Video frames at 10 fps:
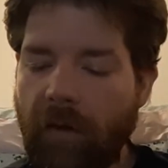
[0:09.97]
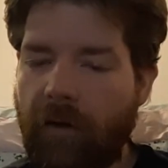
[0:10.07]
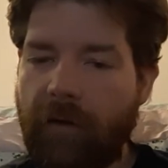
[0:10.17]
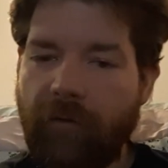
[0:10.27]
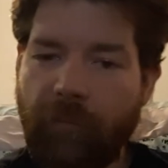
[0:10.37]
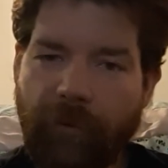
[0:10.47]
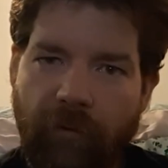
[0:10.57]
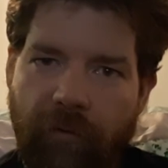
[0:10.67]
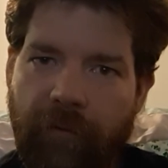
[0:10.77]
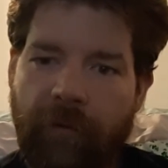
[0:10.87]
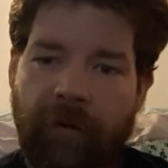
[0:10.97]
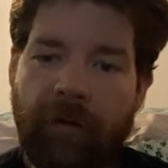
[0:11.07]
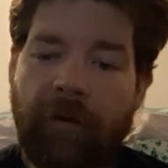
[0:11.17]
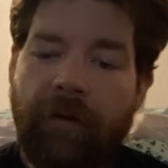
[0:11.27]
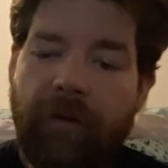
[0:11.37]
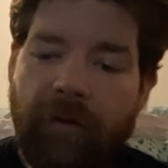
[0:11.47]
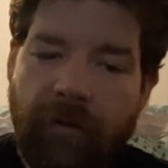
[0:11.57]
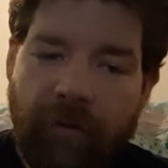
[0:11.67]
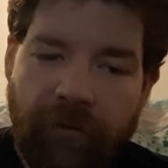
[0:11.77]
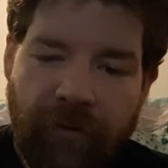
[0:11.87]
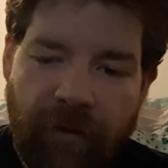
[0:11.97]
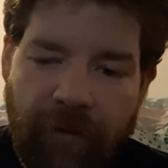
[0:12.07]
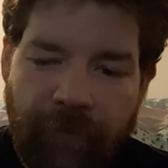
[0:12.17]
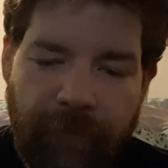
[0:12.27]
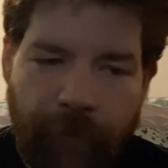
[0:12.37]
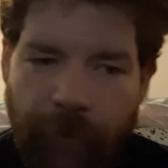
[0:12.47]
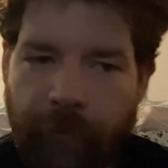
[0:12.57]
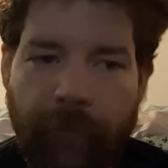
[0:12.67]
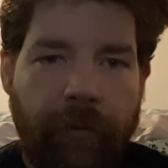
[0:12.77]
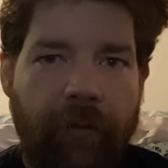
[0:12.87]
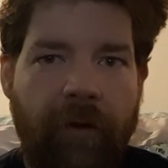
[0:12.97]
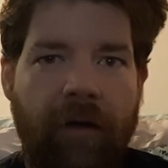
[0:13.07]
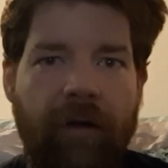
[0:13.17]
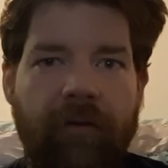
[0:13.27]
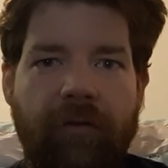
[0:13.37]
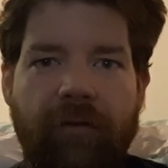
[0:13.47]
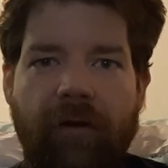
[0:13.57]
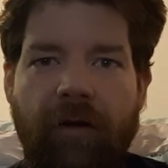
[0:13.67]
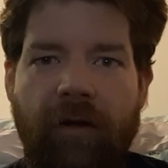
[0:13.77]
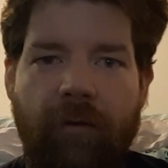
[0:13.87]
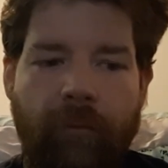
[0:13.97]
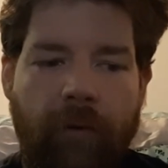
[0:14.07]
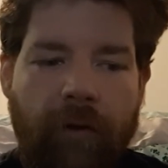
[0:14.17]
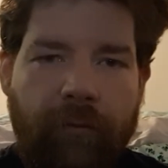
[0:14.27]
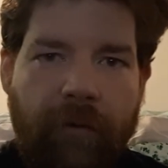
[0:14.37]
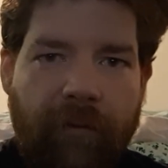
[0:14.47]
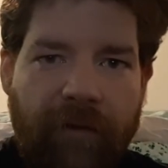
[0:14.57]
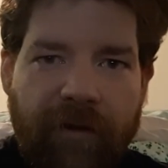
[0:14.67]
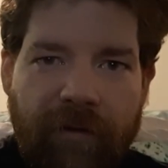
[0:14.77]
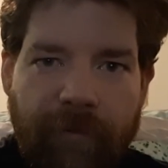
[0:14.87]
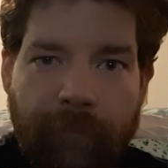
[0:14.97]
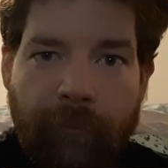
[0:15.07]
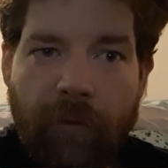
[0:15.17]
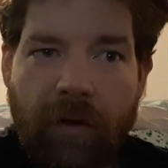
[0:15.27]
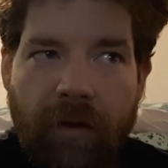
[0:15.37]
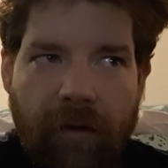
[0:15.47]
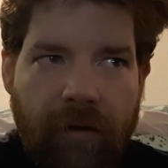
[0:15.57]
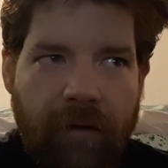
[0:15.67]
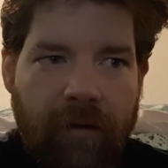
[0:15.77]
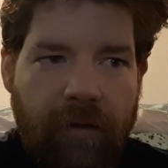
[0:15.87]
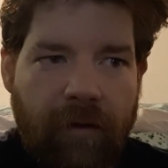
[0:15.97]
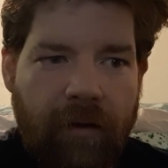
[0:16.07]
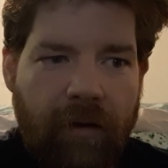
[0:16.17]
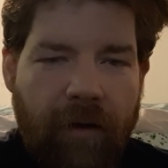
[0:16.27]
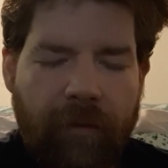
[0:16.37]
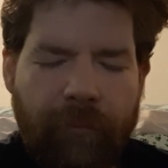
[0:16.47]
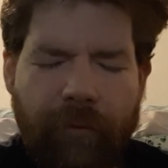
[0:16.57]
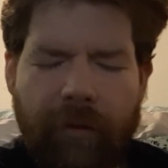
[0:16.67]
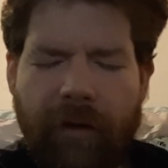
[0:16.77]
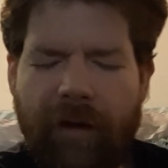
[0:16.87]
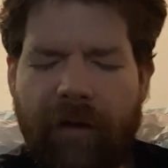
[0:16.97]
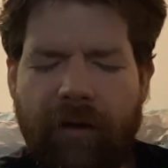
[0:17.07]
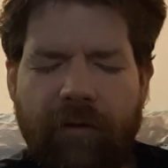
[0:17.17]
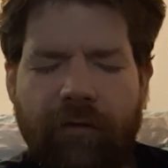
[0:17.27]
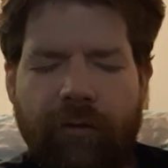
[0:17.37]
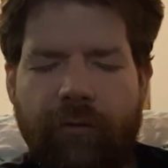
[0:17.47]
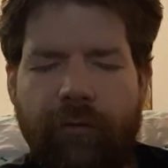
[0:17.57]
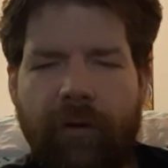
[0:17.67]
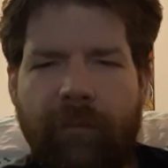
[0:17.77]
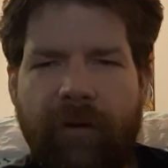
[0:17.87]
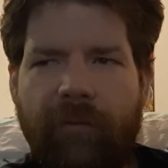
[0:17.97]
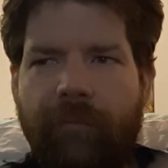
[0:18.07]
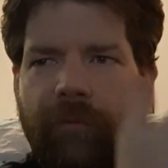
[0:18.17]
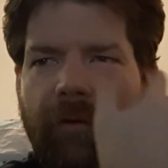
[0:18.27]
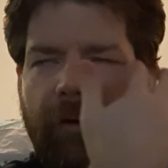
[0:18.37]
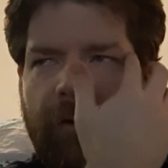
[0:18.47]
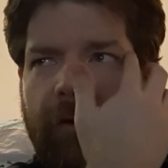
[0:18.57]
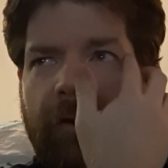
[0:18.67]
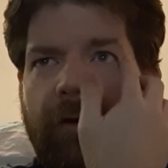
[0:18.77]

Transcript: Conspiracy Theory is a film that I watched when I was a kid, and I actually enjoyed it when I was younger.